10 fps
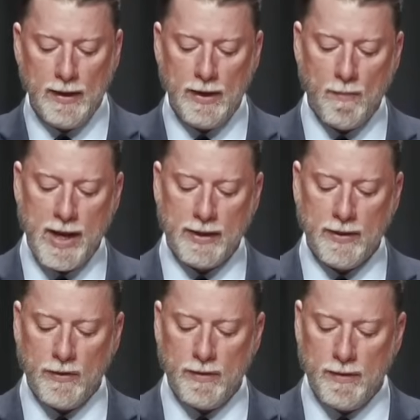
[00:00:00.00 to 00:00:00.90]
You know, back
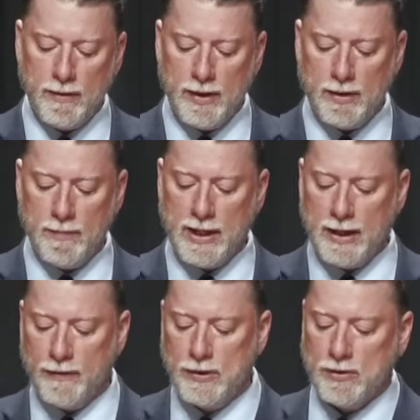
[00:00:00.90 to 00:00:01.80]
there in the, at the
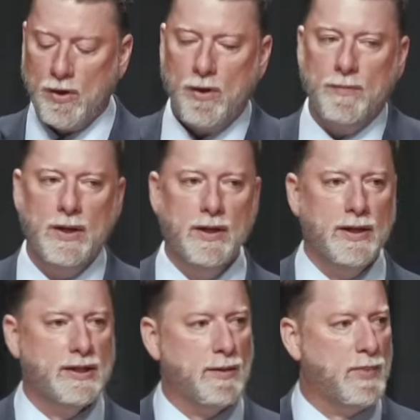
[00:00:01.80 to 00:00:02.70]
beginning of the psalm,
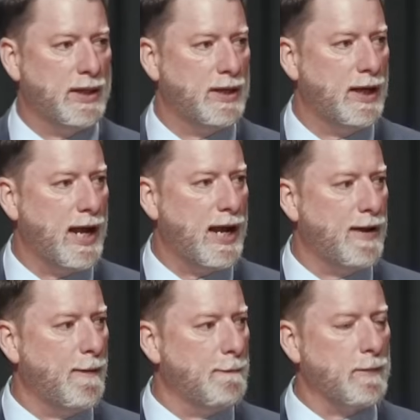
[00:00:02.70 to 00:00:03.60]
it's depicting
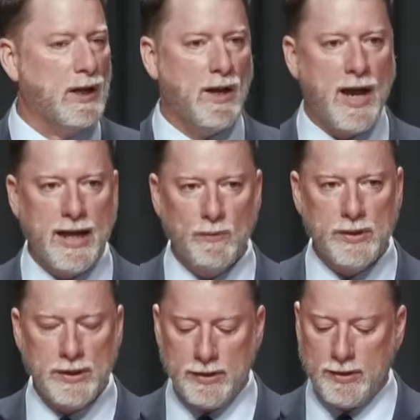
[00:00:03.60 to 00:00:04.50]
a, a lion,
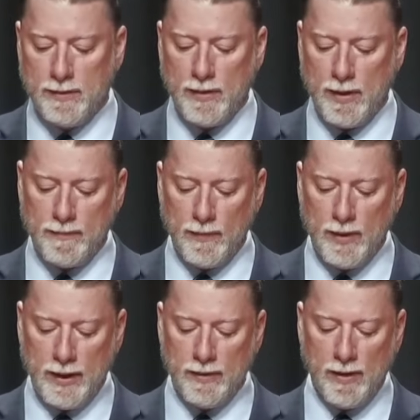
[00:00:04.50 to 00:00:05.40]
which is
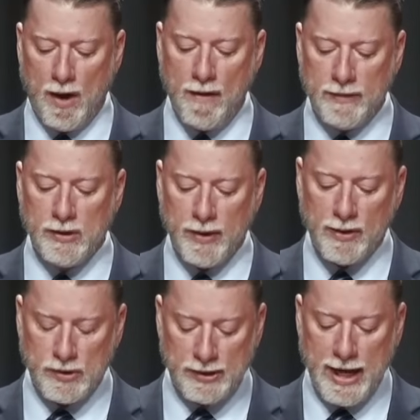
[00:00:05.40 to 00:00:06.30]
often
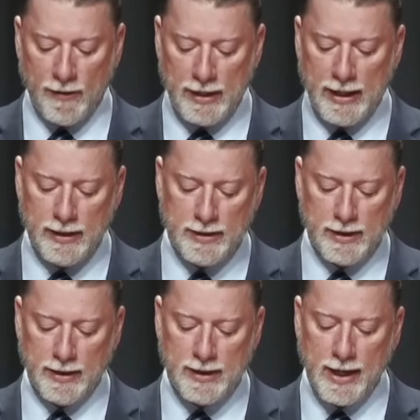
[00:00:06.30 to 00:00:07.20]
crouches down and
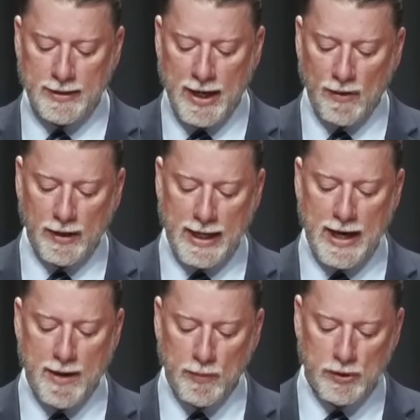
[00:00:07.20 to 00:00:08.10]
is, it's not entirely
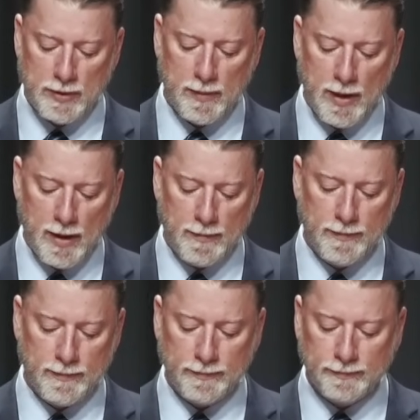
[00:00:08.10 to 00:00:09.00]
an ambush
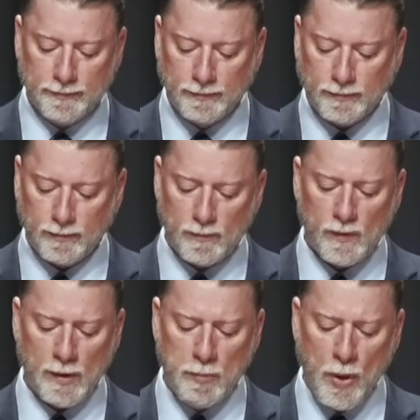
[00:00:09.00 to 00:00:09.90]
um,
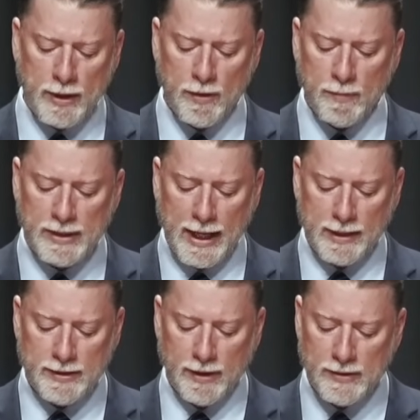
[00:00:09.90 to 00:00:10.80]
predator, but that
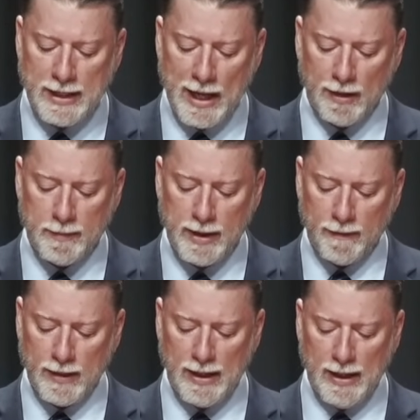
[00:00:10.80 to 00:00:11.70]
is, there's an element
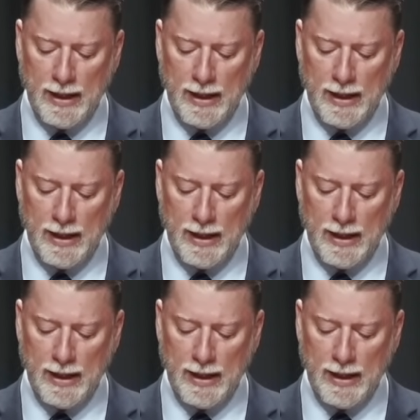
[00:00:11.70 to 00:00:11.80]
of it.